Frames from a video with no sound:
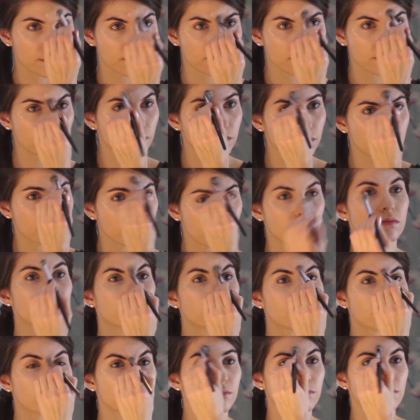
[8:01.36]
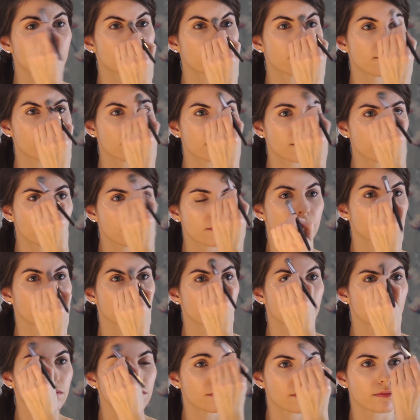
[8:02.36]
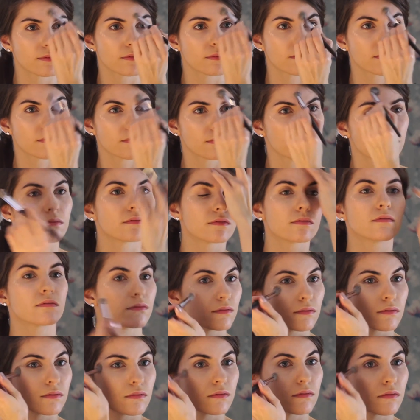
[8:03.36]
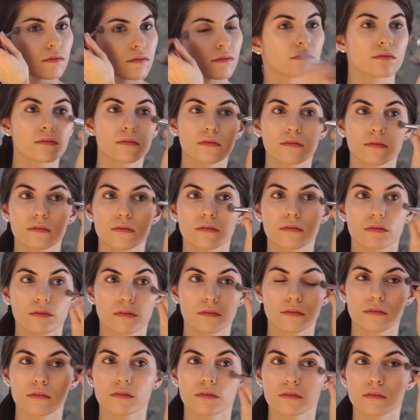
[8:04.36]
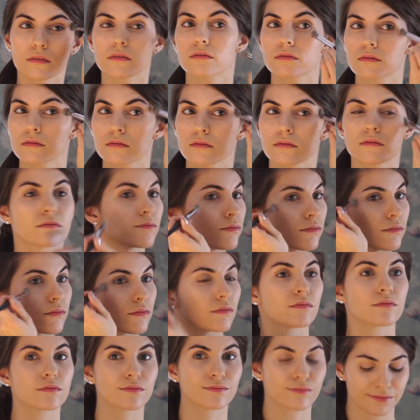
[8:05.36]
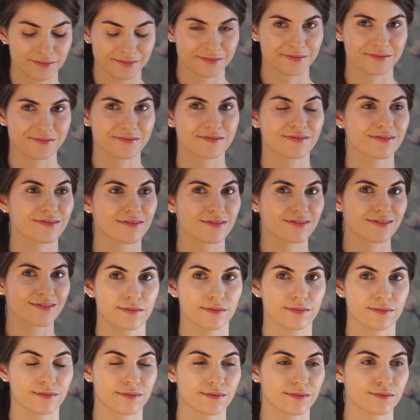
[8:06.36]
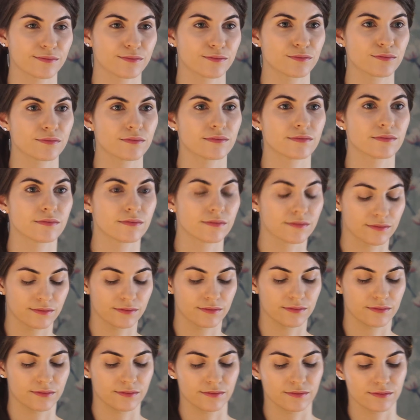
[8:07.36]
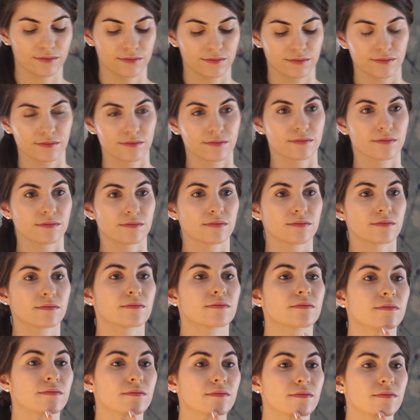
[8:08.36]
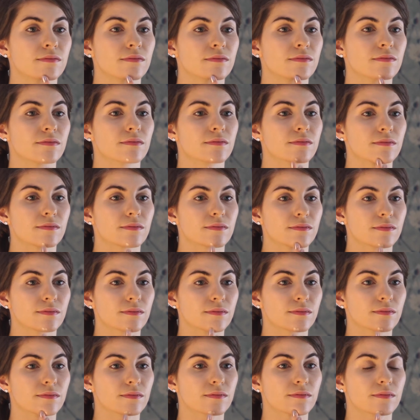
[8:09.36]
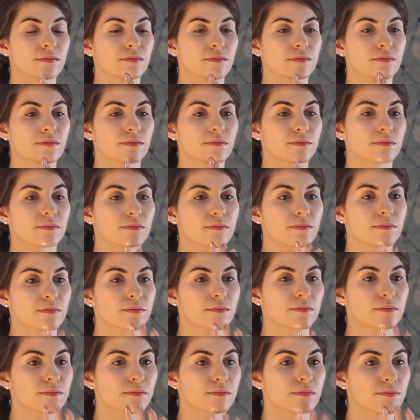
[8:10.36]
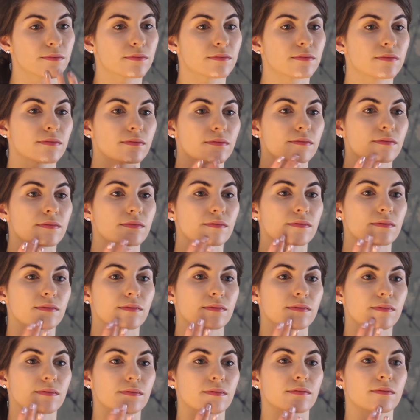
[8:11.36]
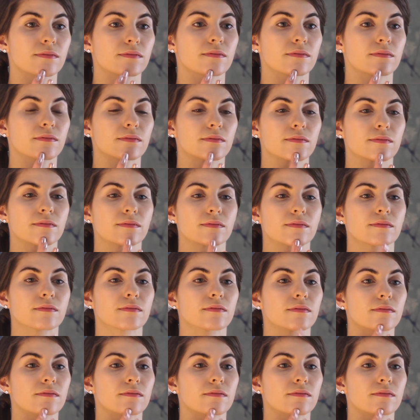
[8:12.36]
but then also use a little bit on my chin and between my eyebrows on my forehead, and a little bit on the bridge of the nose as well. Once again, for any spots, I'm going to use my Clinique Anti-Blemish Solutions concealer.